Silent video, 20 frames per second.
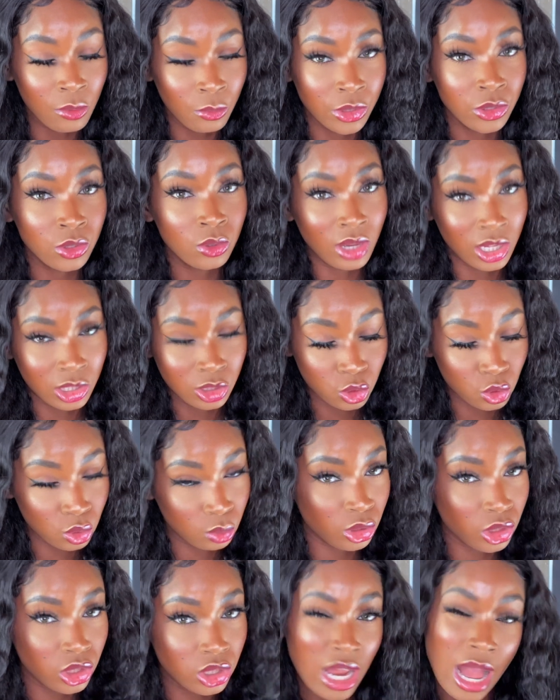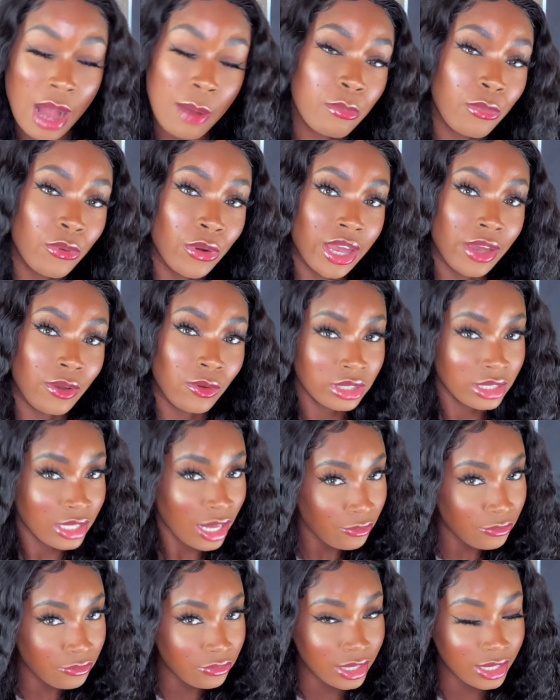when you watch too much Top Boy on
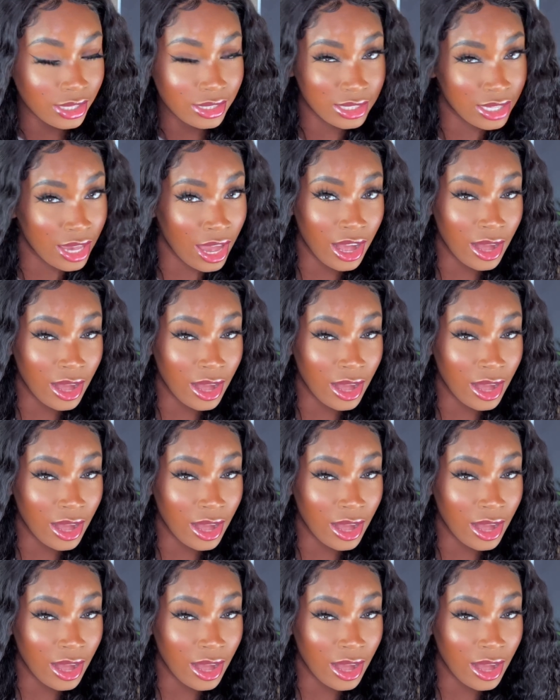Netflix,